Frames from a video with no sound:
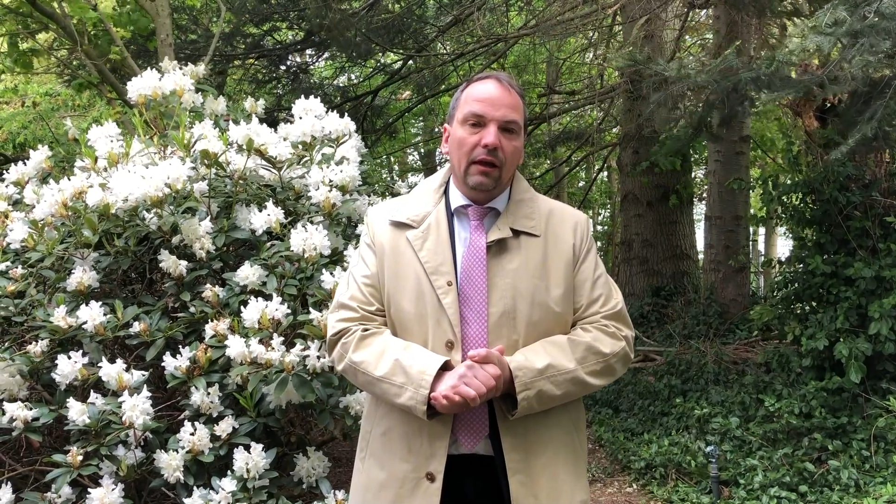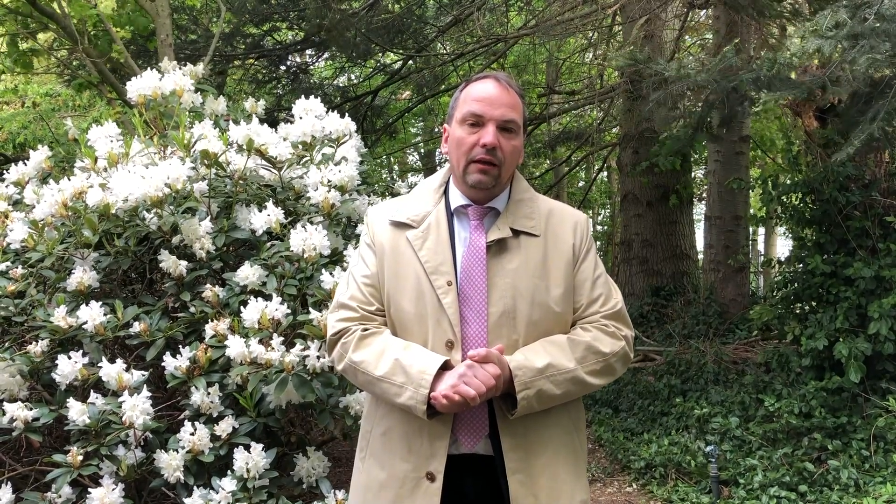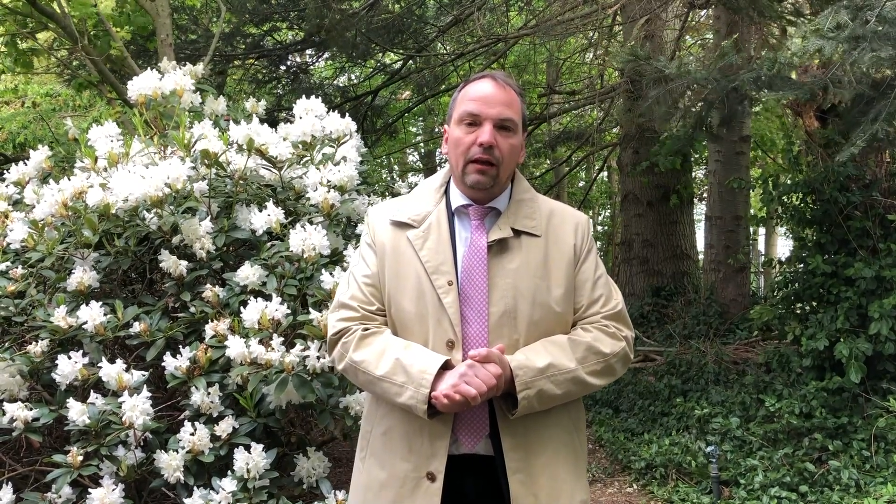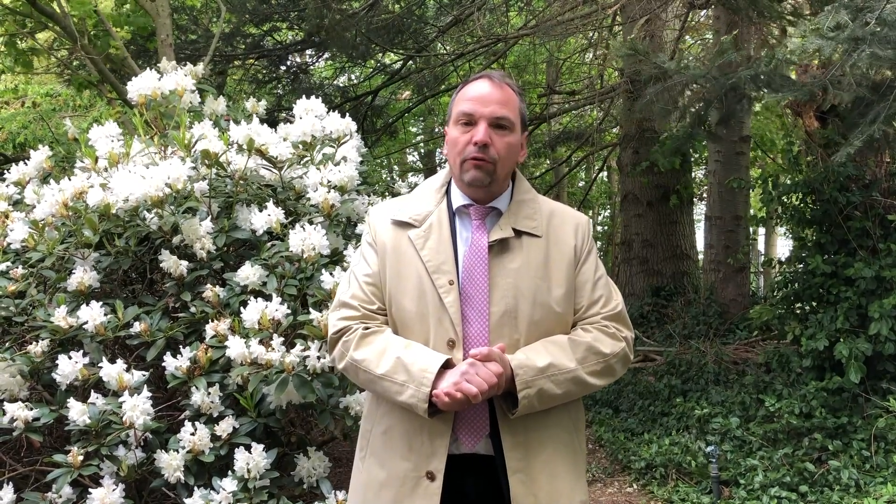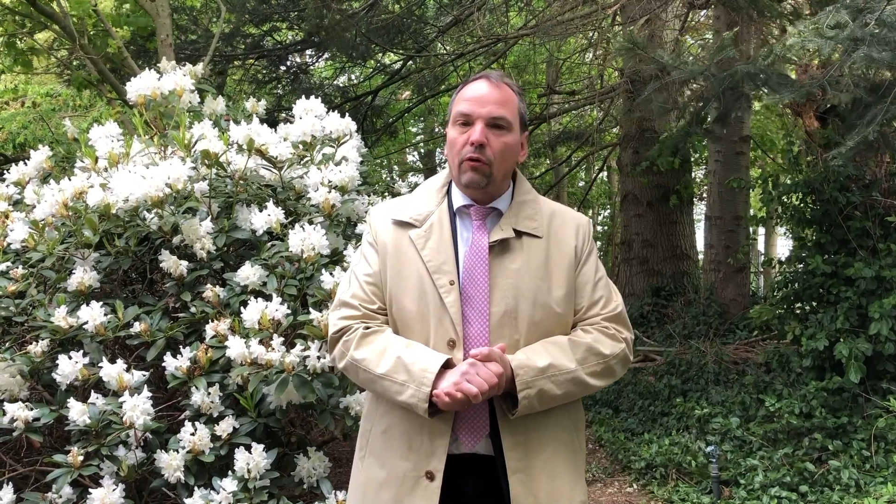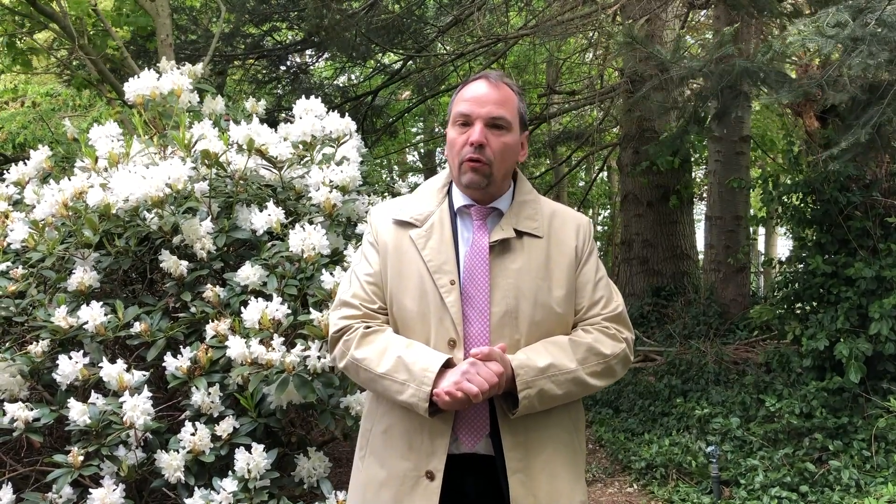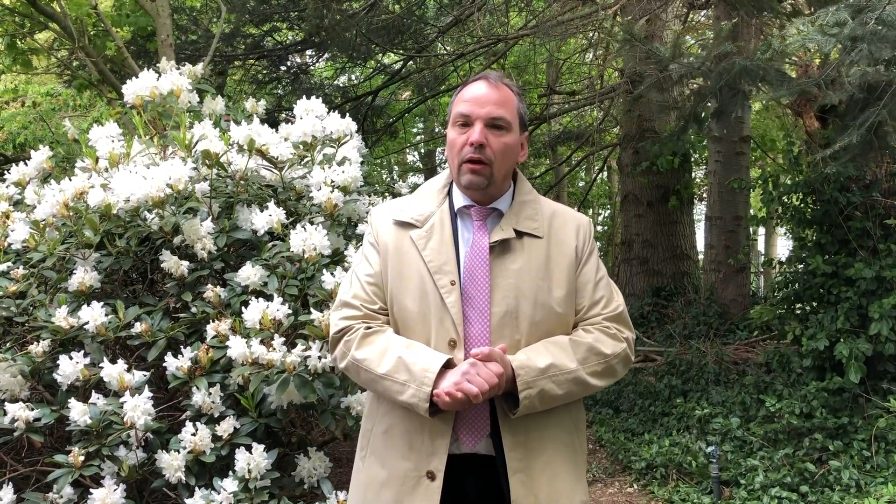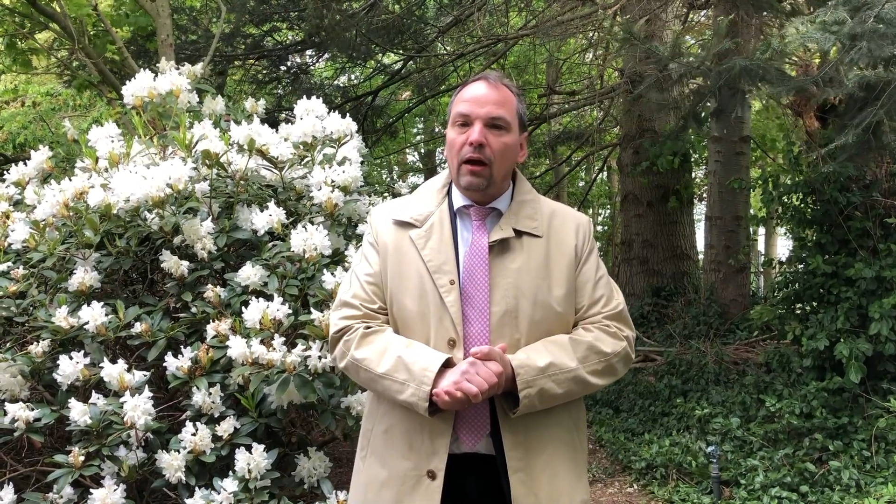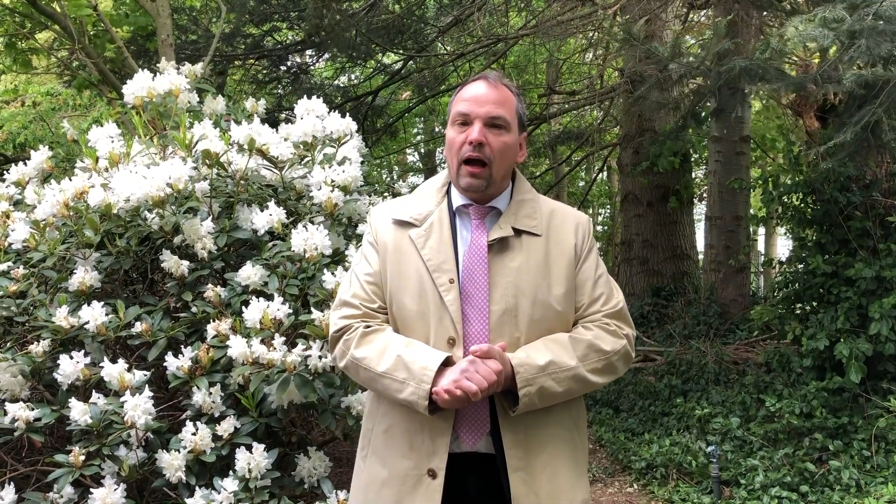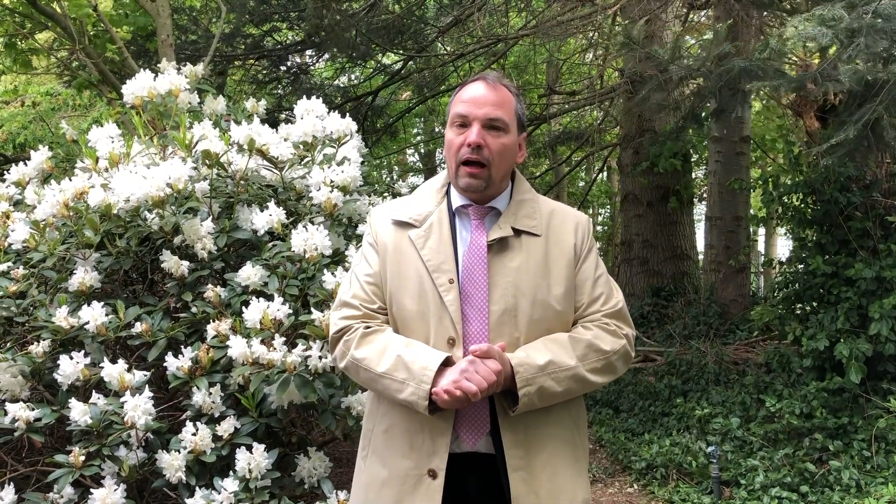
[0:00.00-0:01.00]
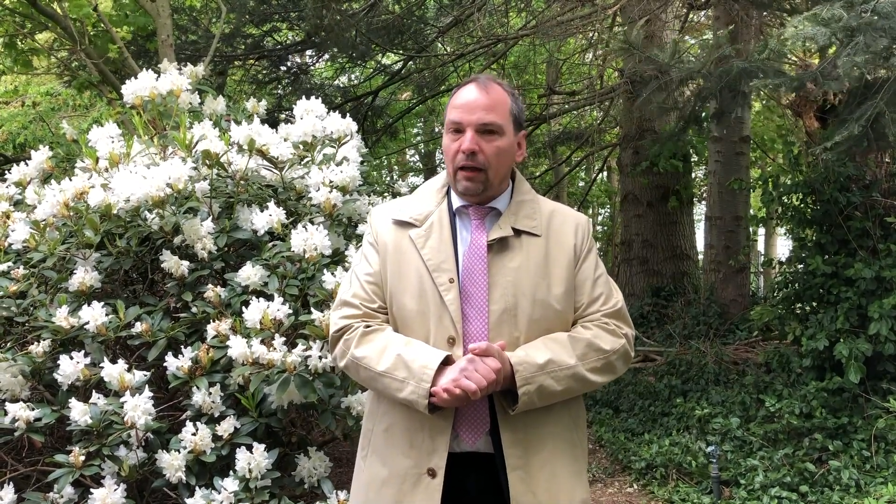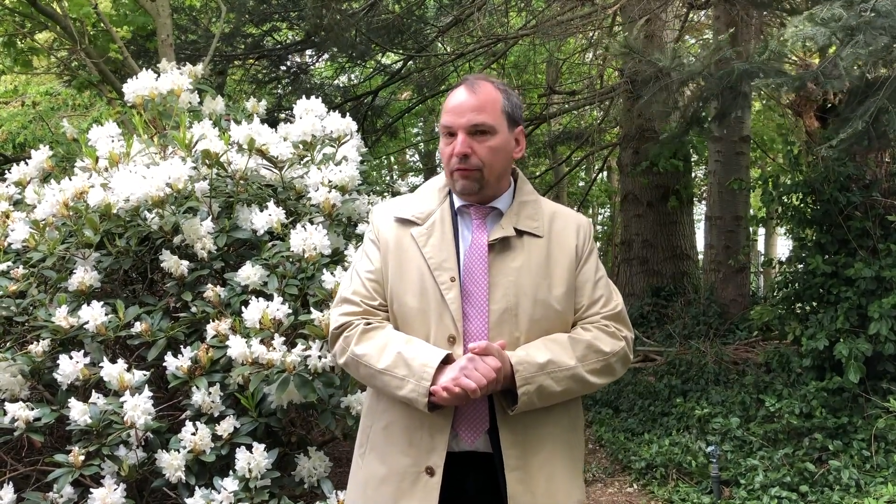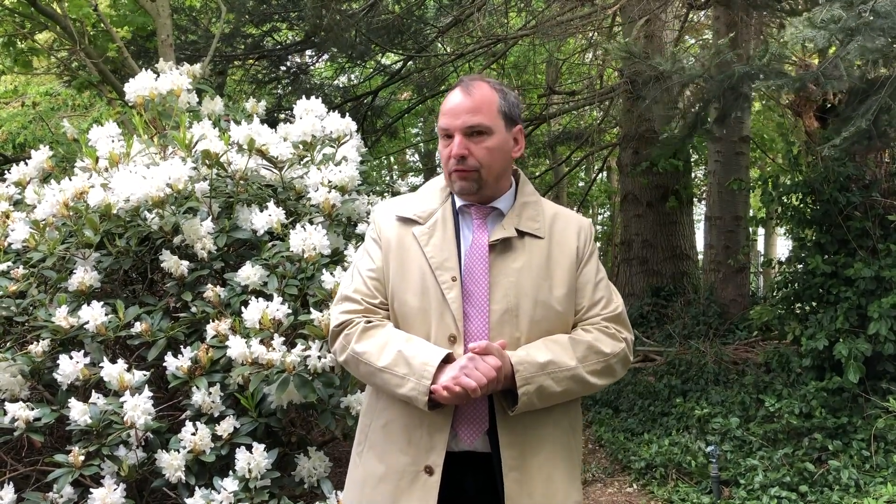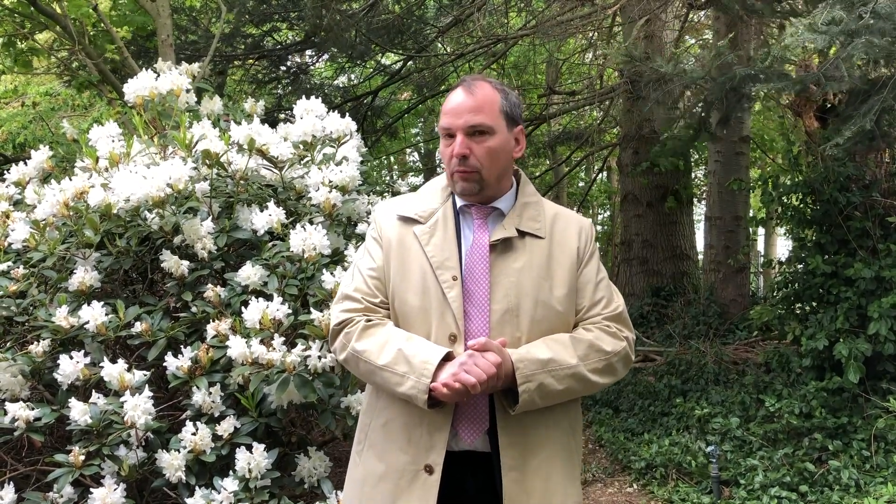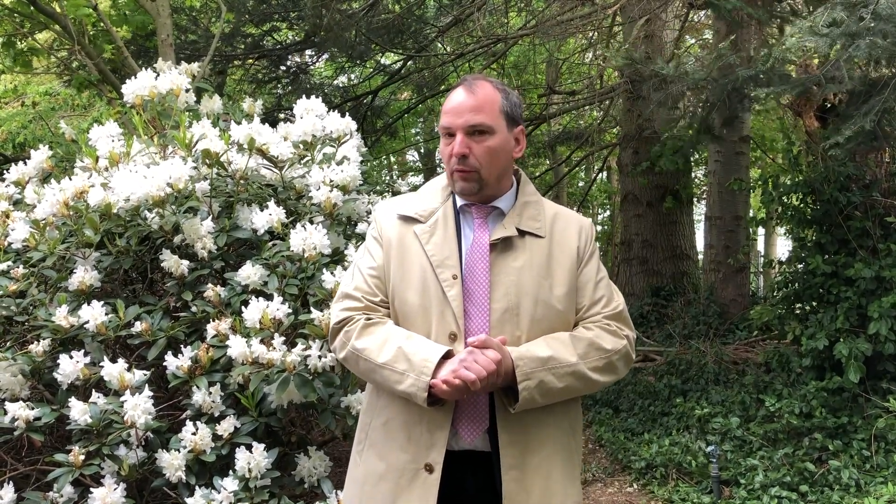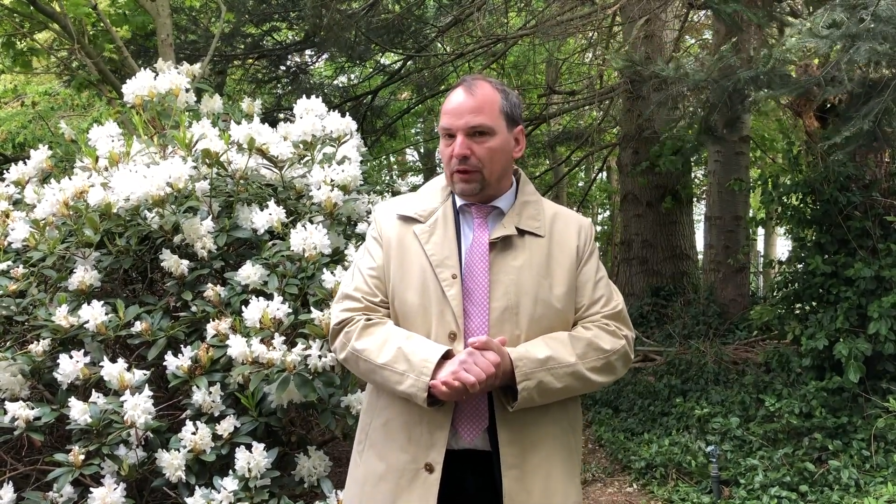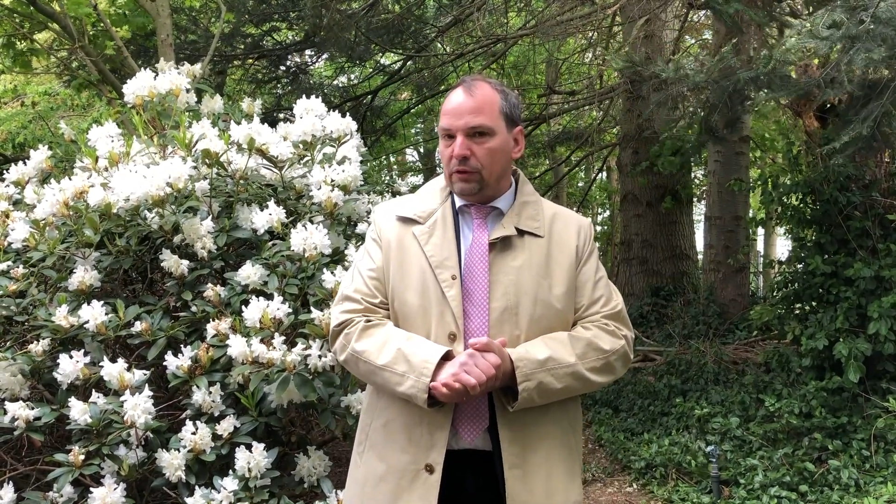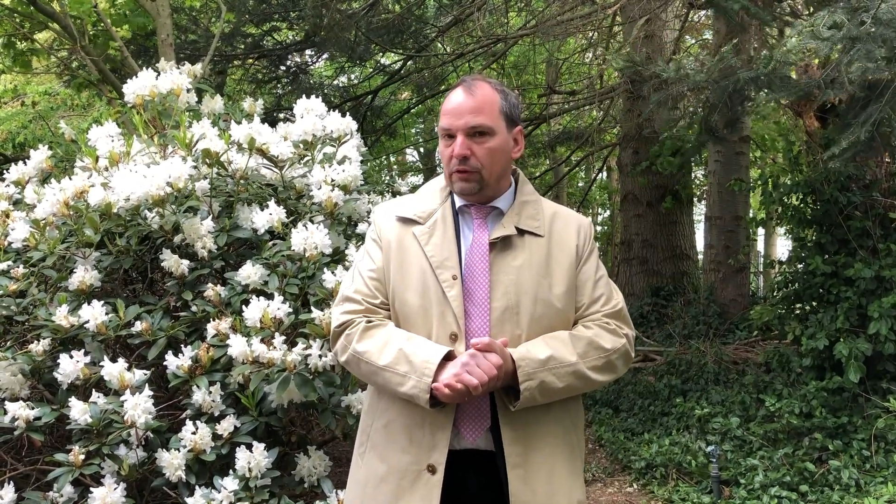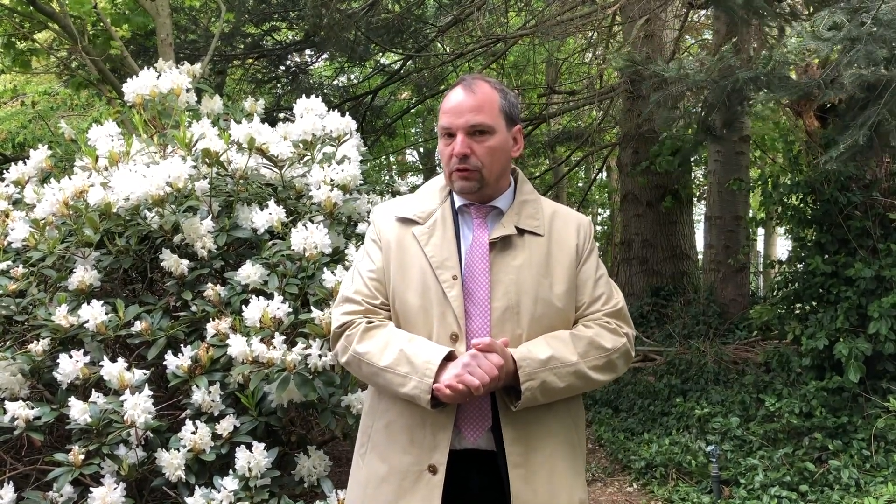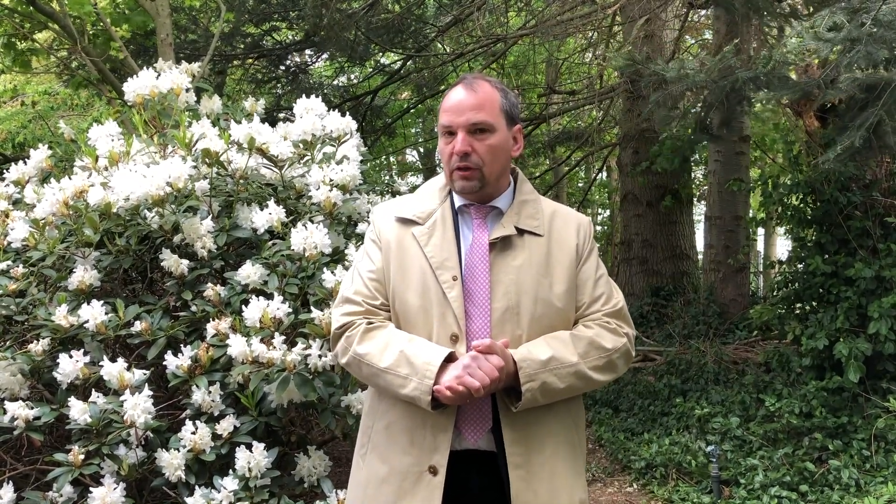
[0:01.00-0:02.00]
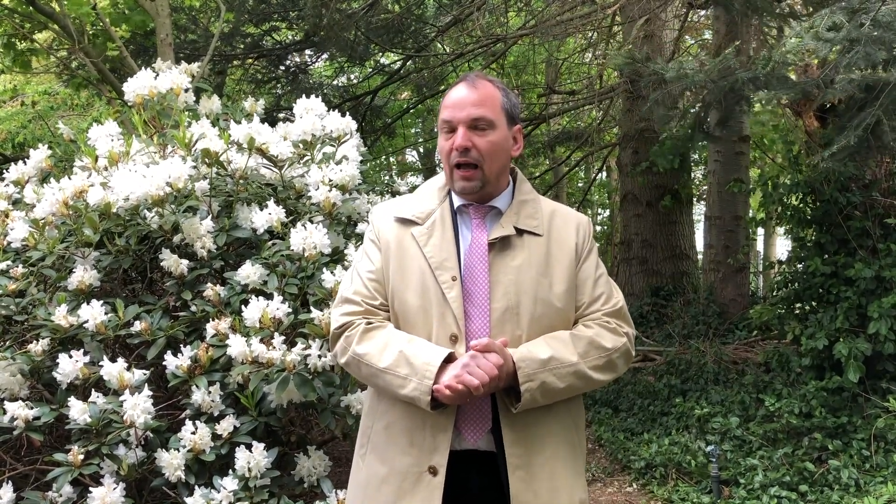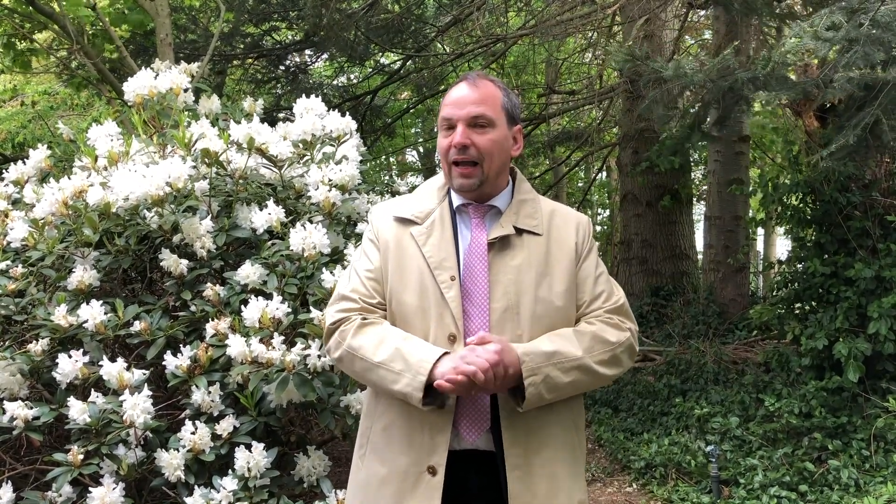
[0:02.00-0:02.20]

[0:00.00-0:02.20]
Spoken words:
And therefore I have some questions